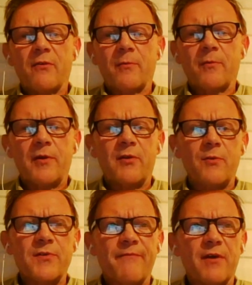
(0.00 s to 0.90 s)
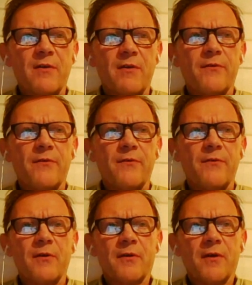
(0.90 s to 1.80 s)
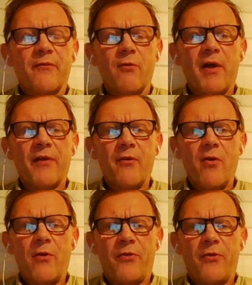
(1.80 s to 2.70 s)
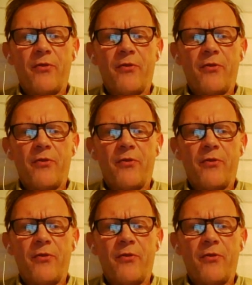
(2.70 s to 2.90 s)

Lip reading: or we do something good for Mother Earth.